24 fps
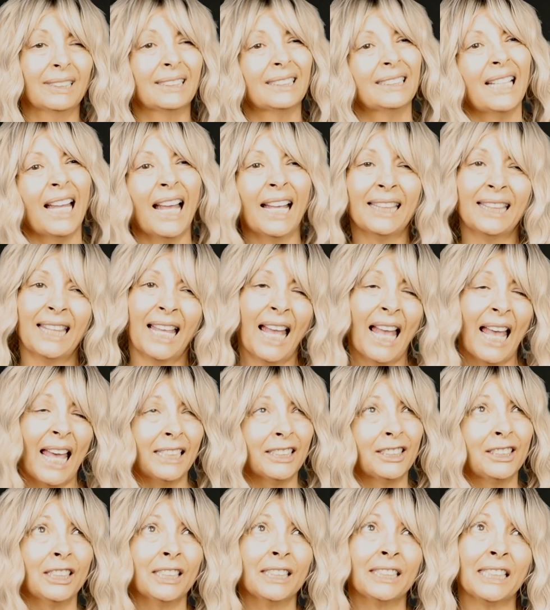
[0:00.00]
Well, it's not that.
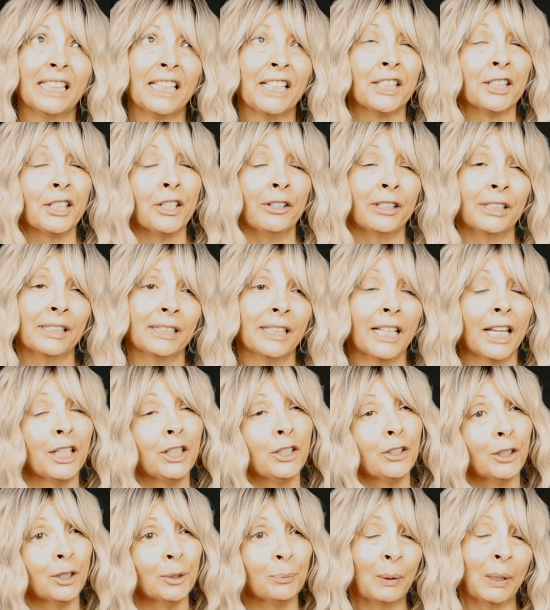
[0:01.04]
It's just easier to say
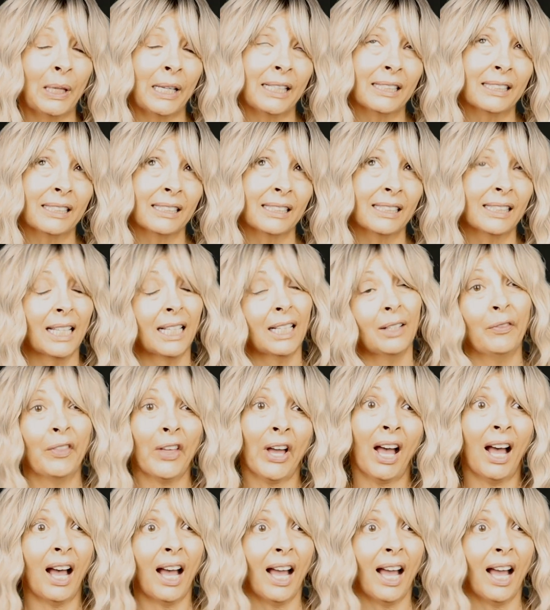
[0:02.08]
your place instead of the